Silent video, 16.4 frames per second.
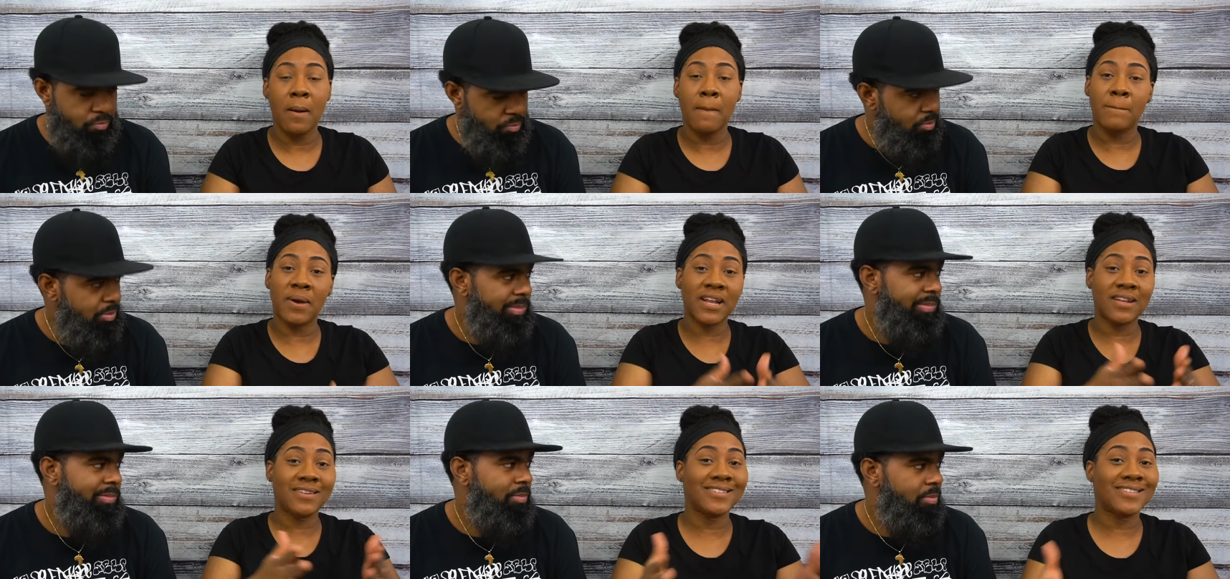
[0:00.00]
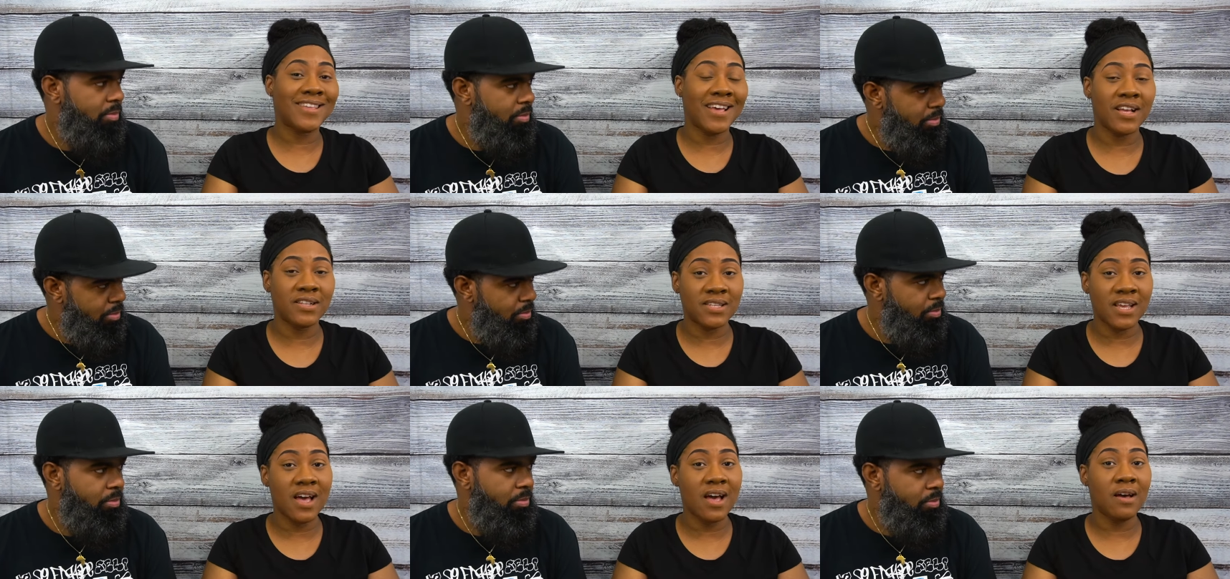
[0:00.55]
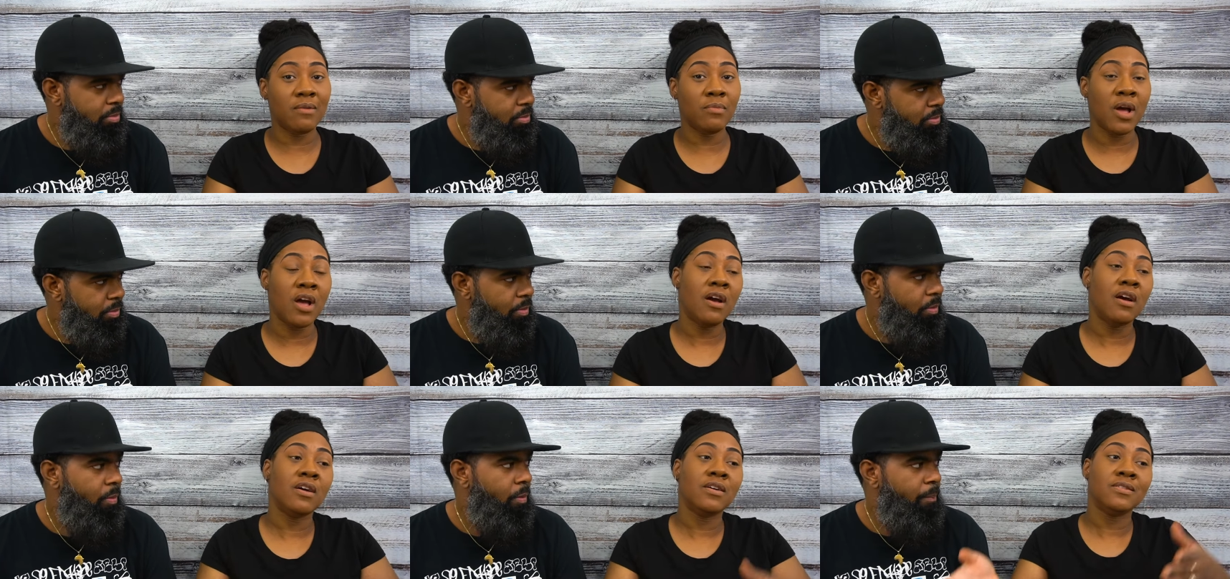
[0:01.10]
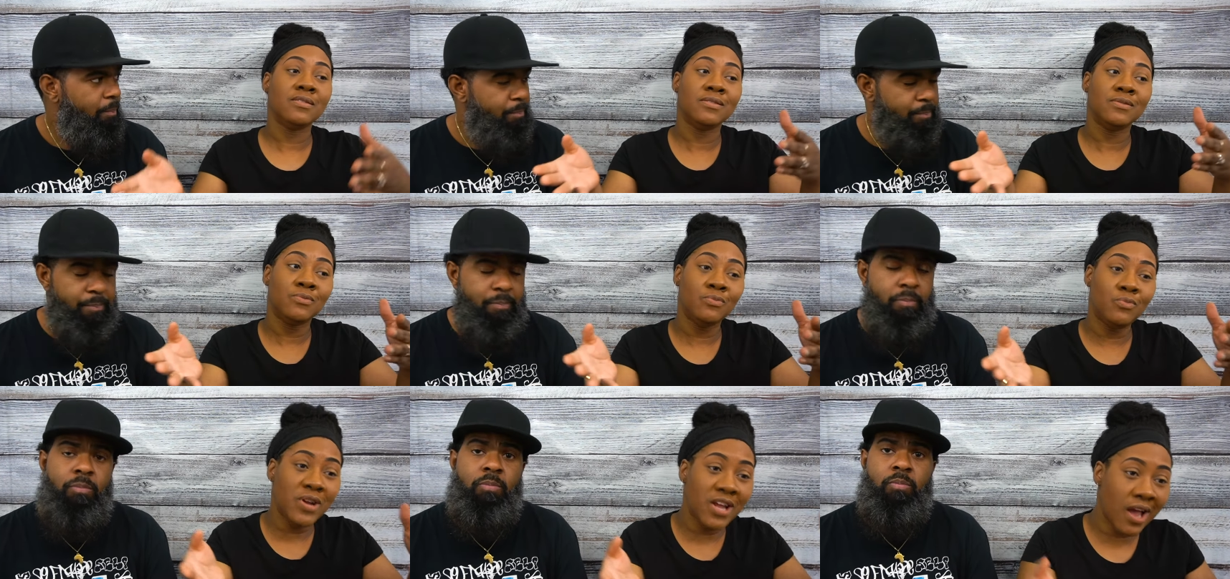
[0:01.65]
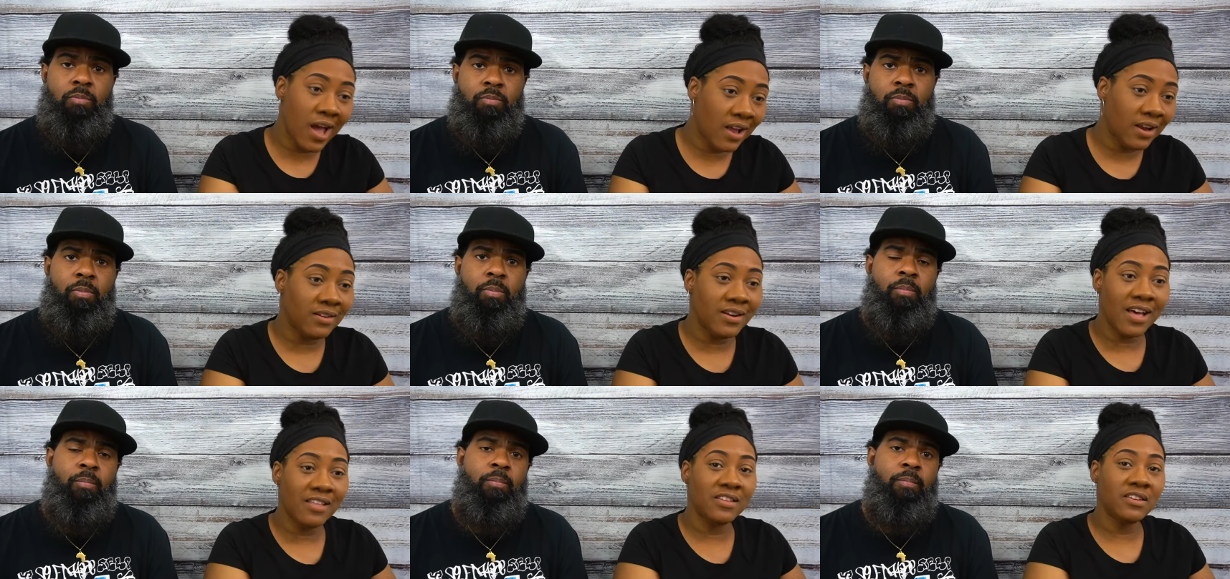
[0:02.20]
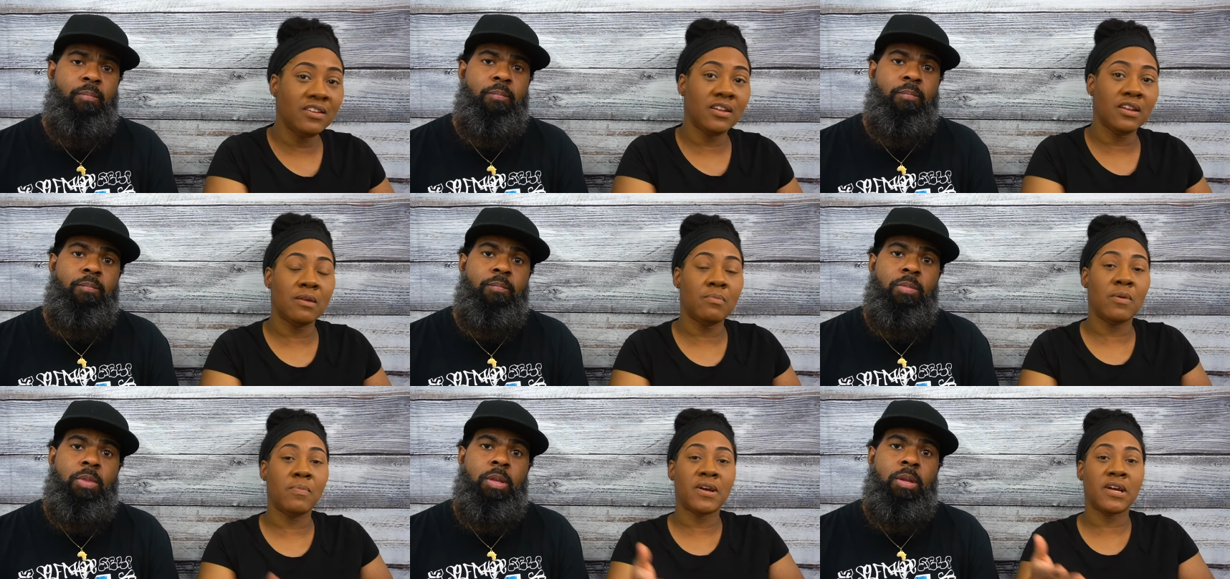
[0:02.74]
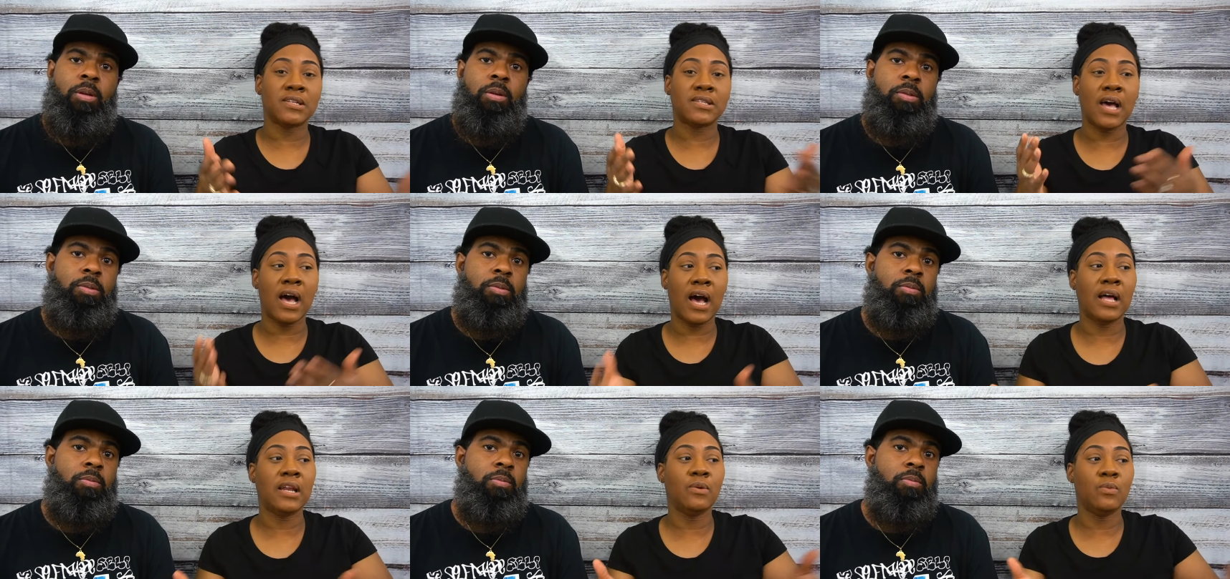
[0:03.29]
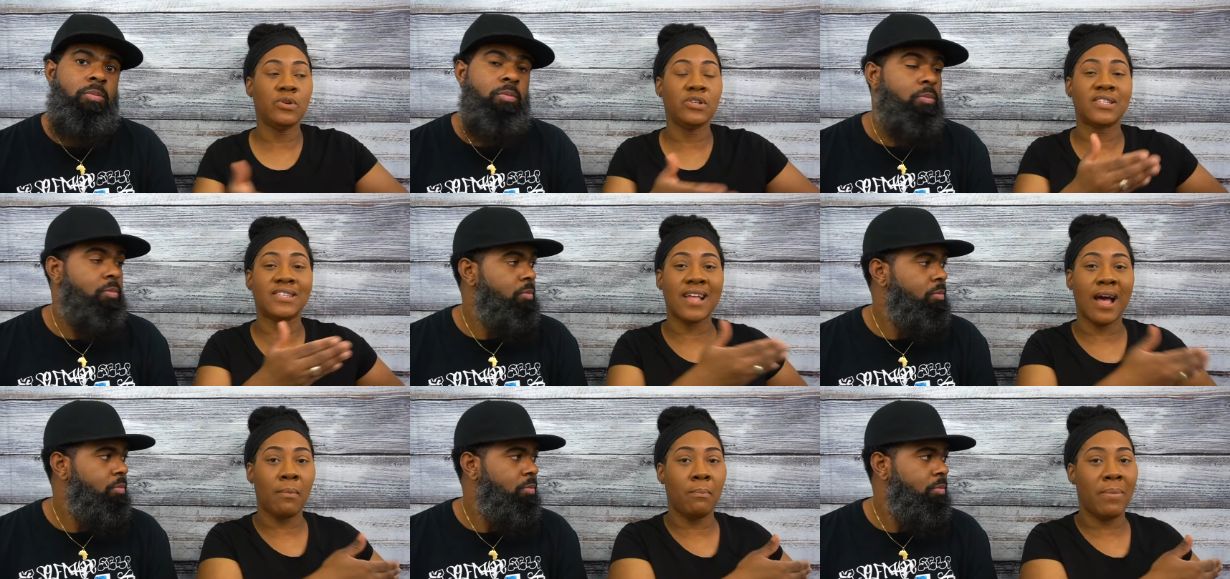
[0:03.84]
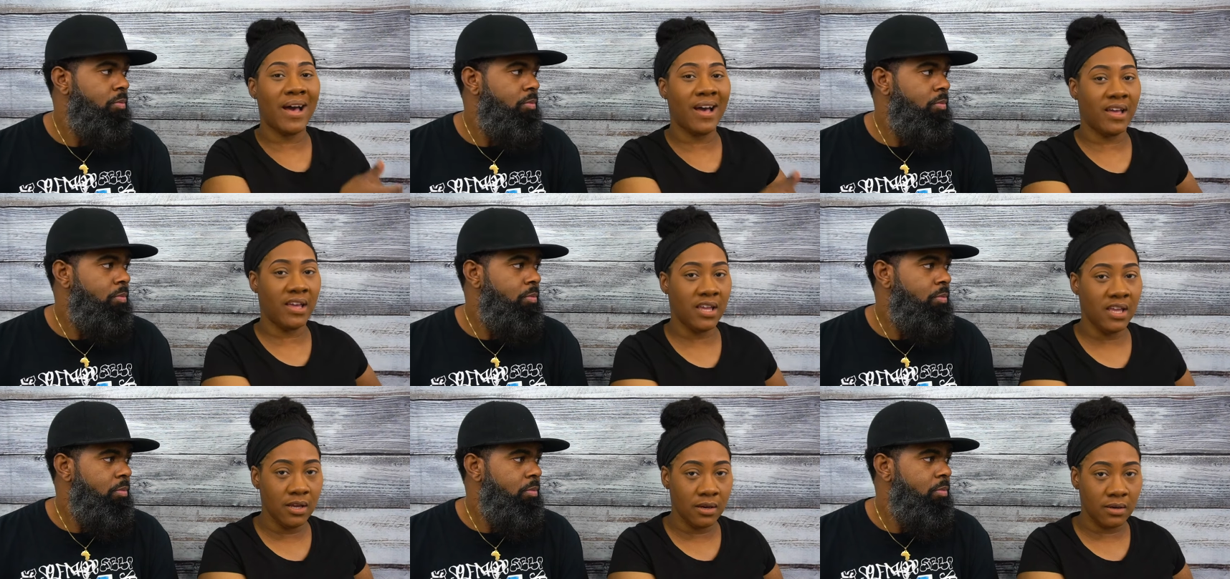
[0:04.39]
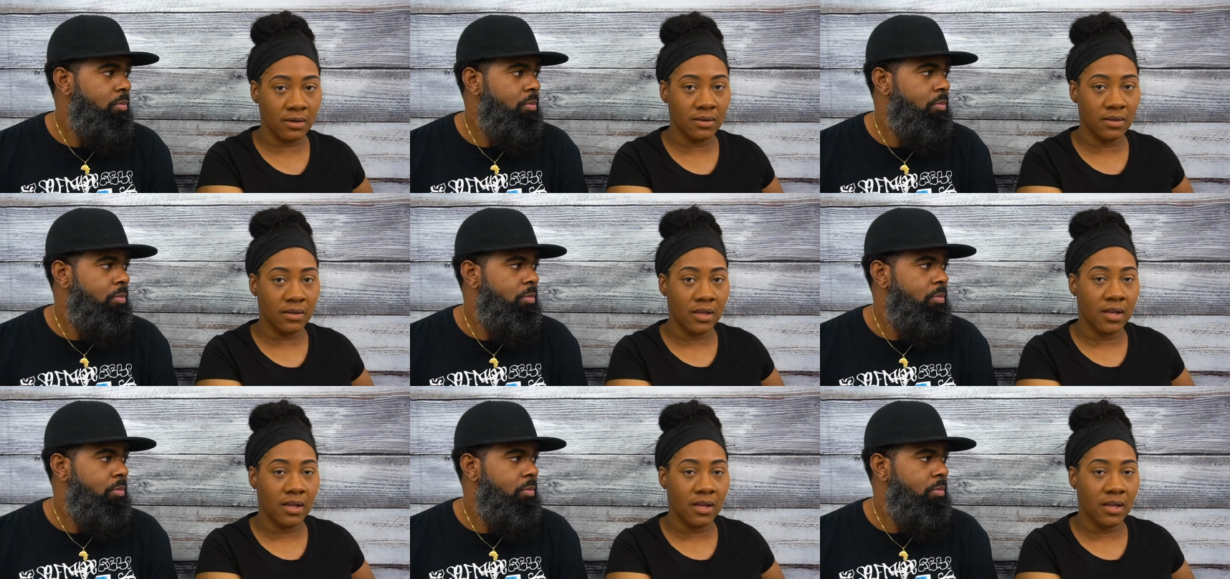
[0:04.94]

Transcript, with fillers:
Speaker 1: But at the same time, we had another dilemma because Hollywood stopped by here